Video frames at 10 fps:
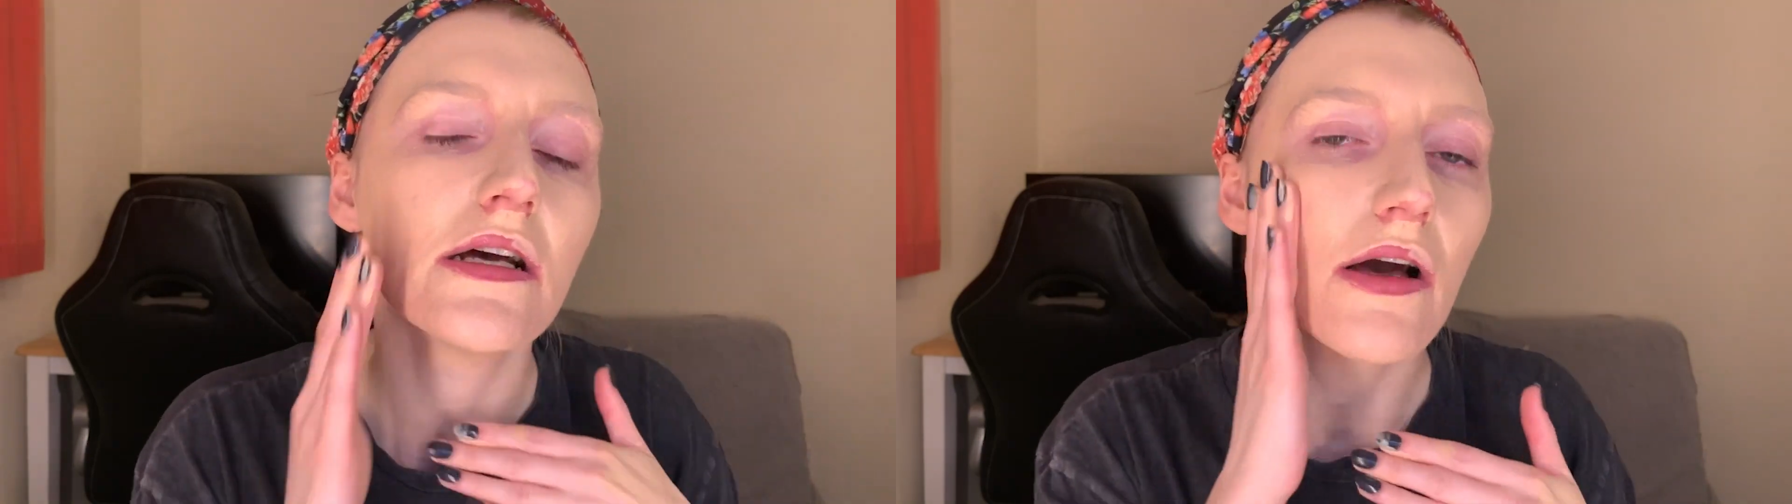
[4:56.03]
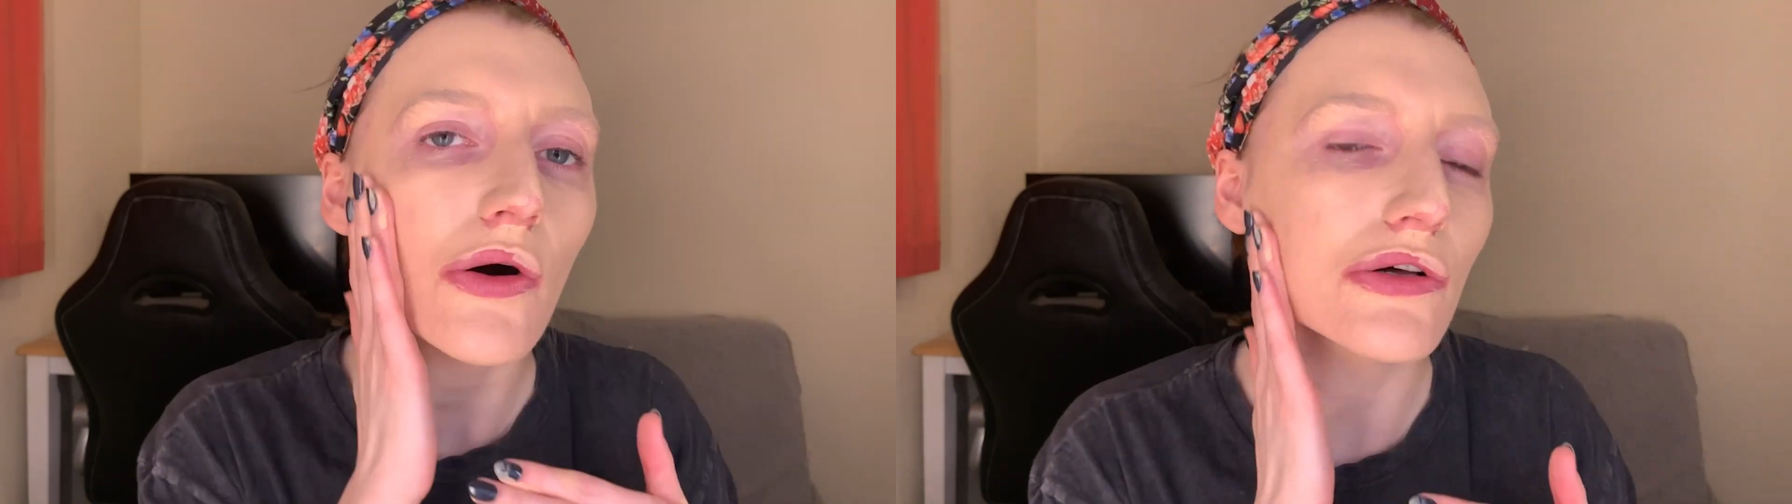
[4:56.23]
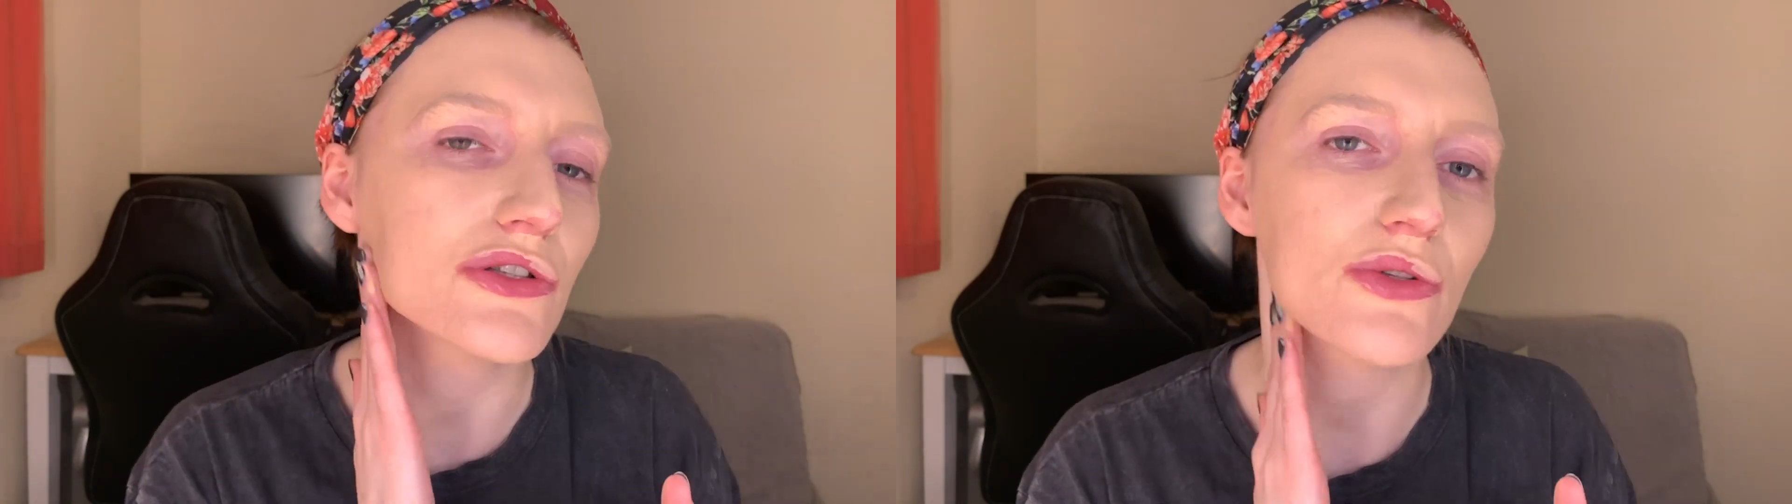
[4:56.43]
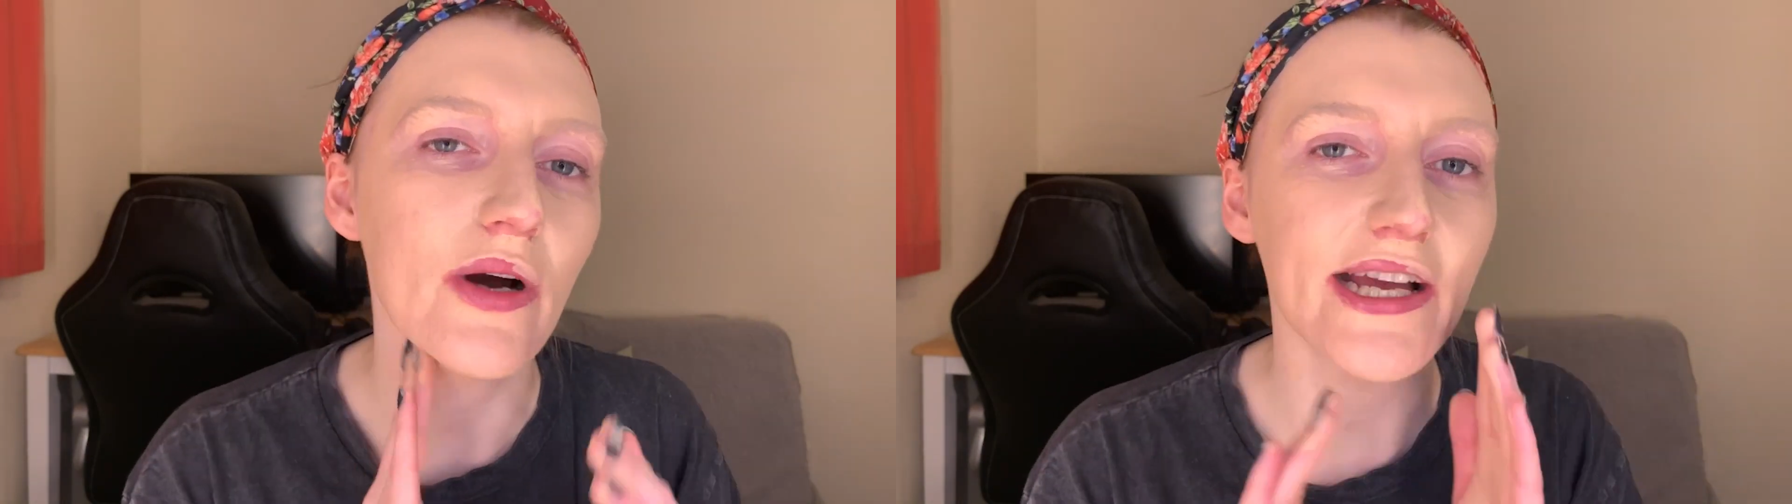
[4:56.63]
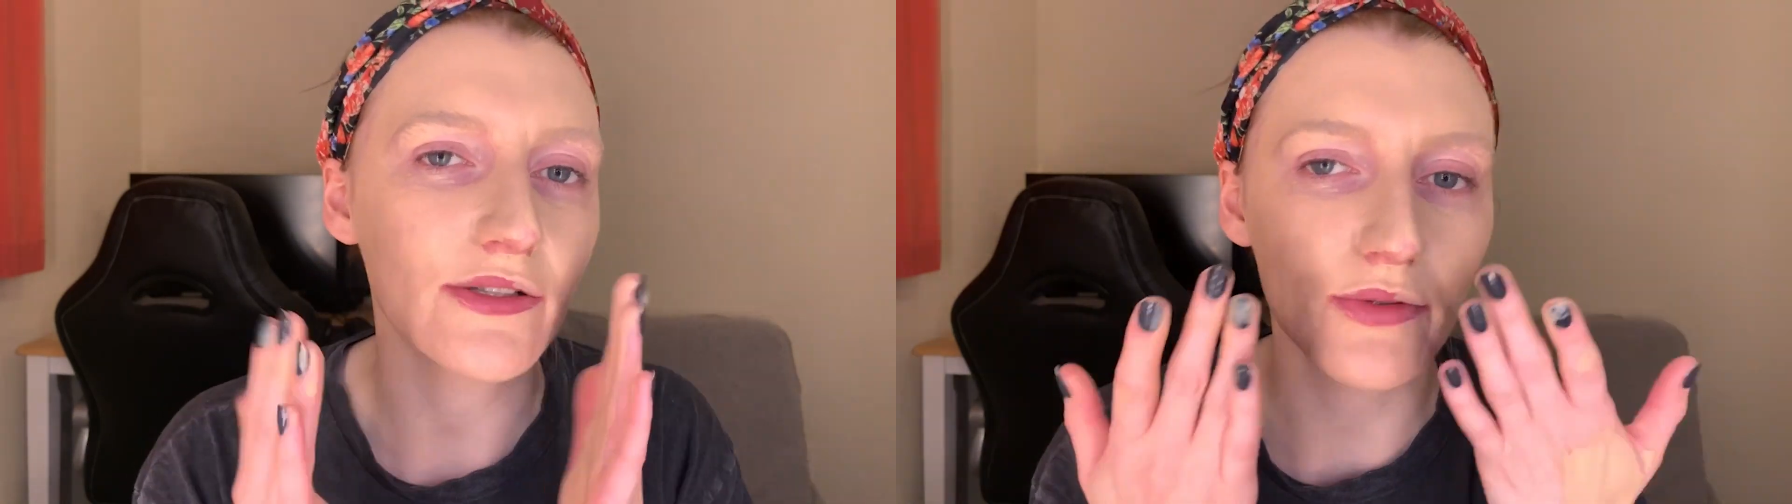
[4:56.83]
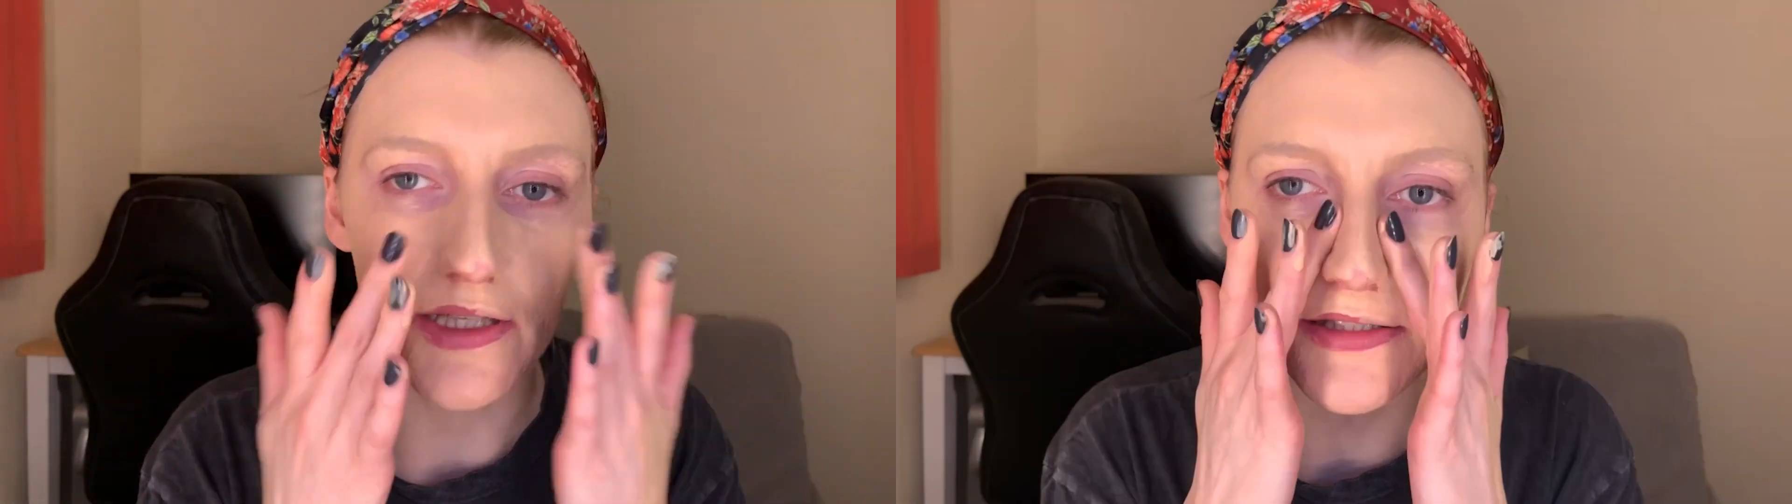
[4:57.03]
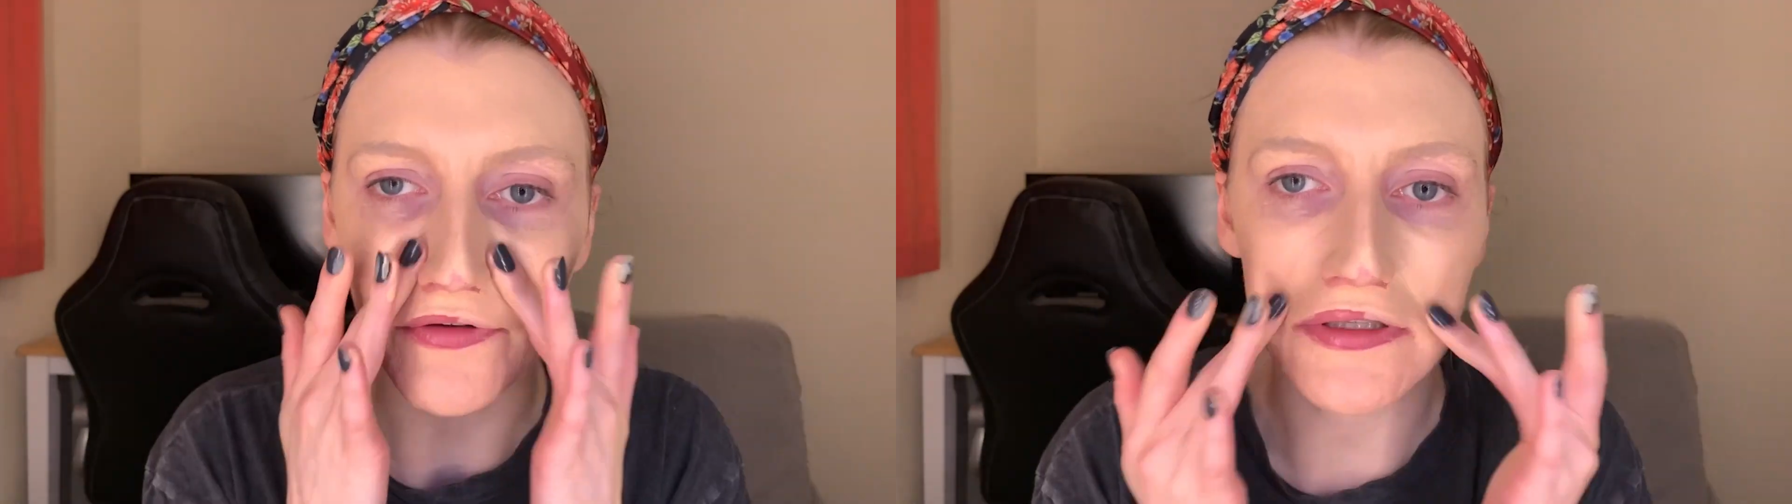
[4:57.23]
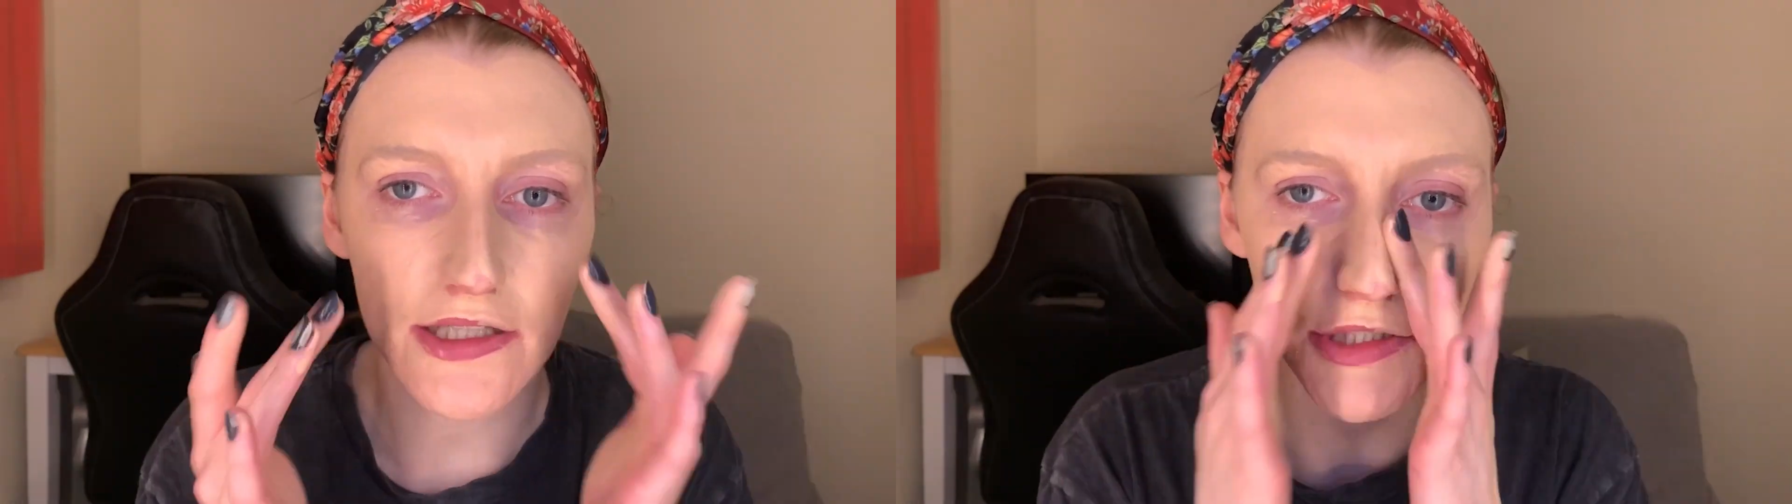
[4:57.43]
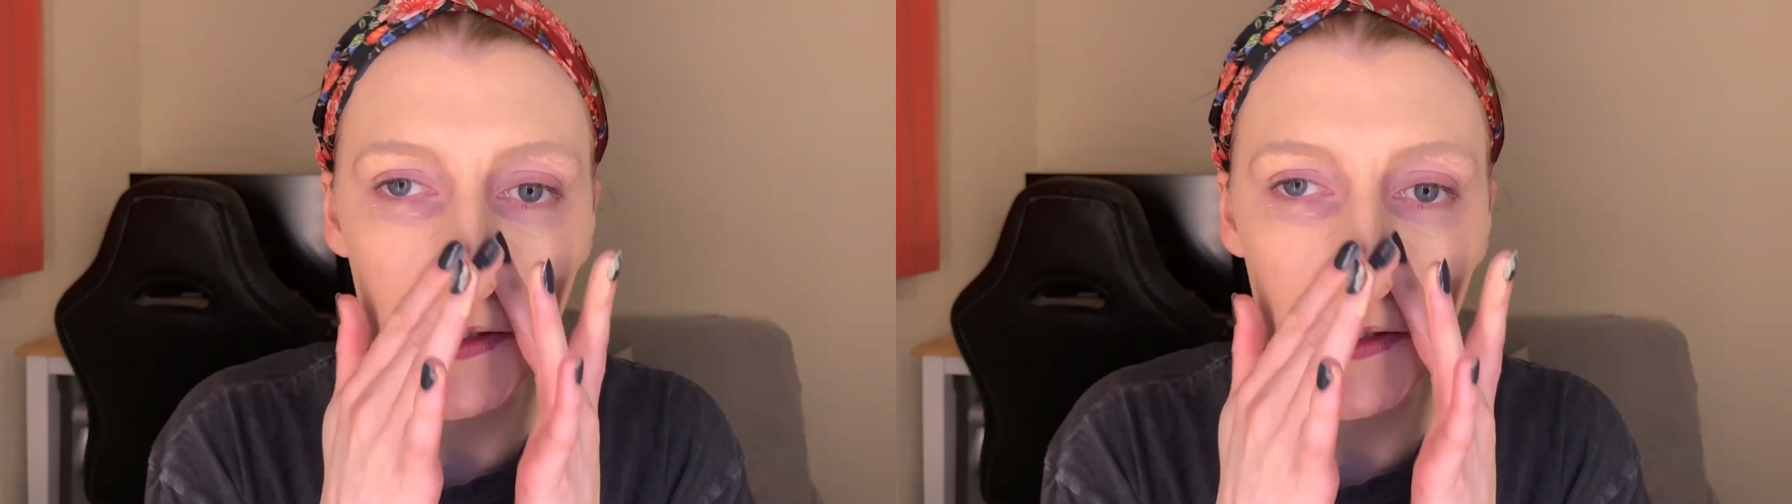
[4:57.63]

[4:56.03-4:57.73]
Also, I know this foundation